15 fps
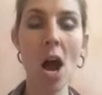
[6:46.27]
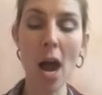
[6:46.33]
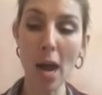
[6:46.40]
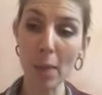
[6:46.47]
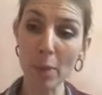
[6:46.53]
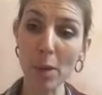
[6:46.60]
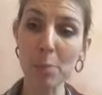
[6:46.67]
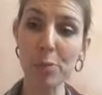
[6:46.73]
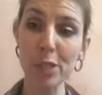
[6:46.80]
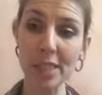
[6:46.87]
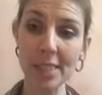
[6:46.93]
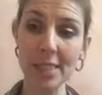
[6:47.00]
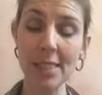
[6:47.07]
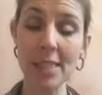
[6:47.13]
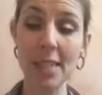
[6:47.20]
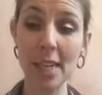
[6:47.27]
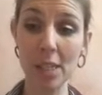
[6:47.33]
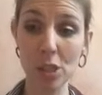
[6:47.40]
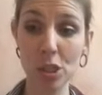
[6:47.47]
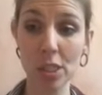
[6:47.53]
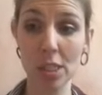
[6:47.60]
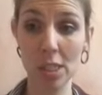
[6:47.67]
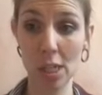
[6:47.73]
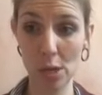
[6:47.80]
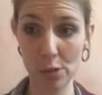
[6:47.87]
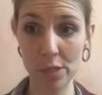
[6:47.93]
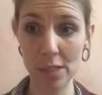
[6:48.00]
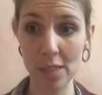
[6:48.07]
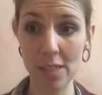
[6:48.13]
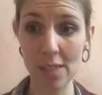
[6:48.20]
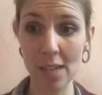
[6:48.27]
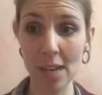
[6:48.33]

On the presentation note,